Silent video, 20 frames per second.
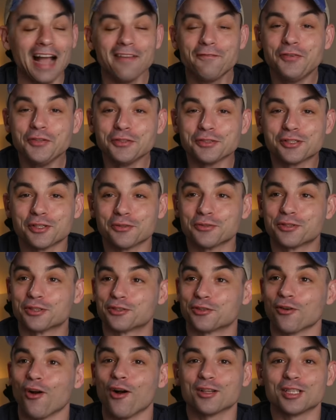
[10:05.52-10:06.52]
I feel so
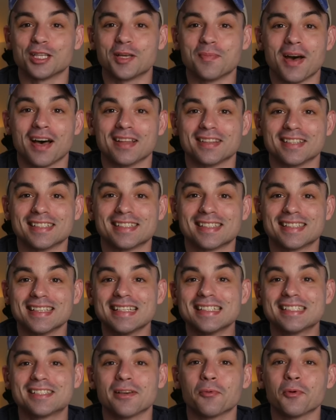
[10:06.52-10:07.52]
strongly about these
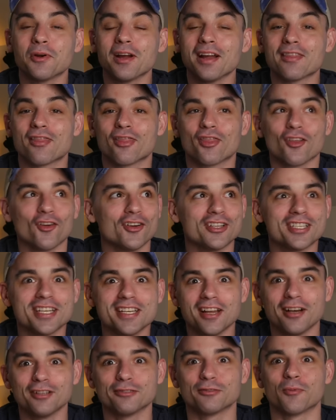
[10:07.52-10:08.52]
things that we're at
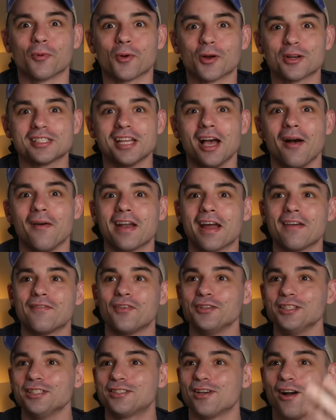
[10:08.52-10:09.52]
1,300 words now, and I've
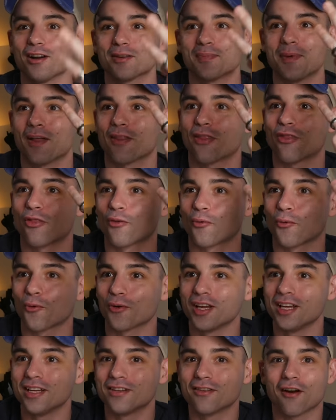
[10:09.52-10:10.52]
only talked about
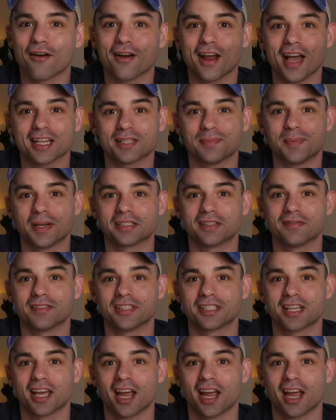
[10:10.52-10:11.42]
three darn aspects of this